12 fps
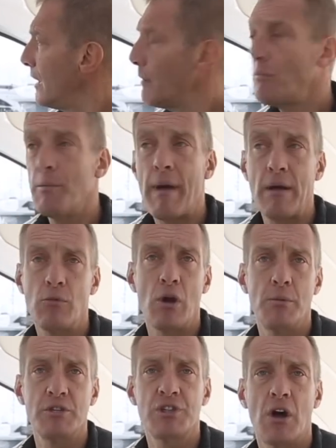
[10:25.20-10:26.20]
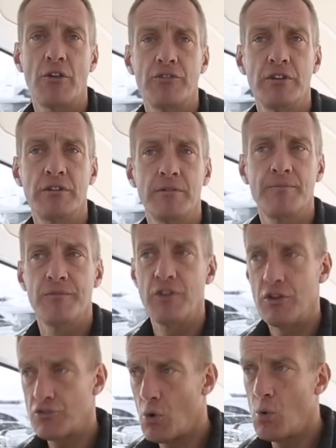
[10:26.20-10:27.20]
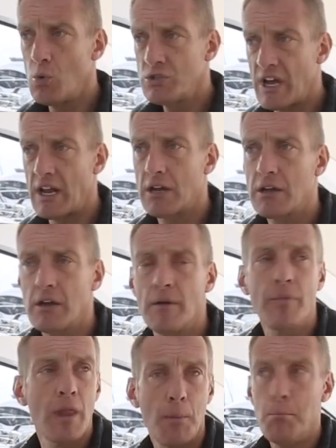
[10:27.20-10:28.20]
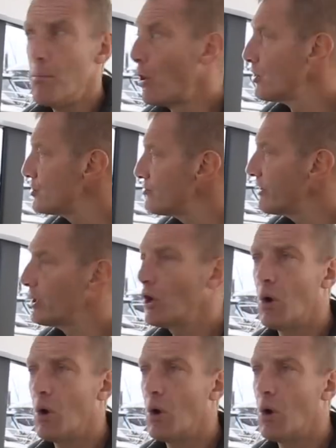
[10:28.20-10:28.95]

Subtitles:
and we're back where we started. So it's all delicate, monitoring